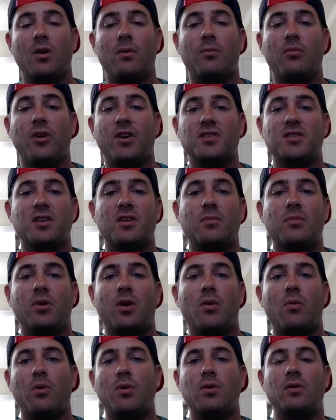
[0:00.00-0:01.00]
precedent,
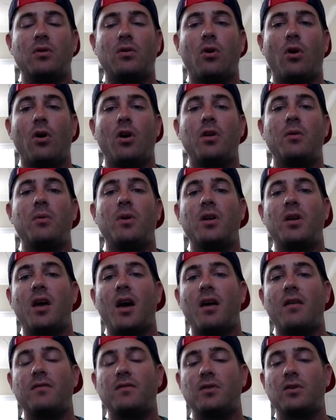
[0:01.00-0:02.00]
but I wouldn't call anybody
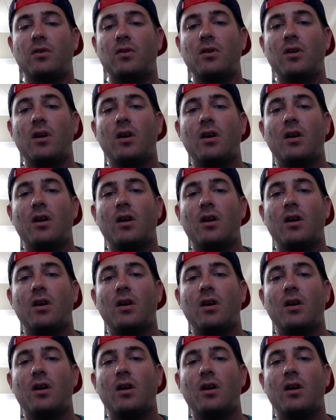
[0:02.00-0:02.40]
out of turn.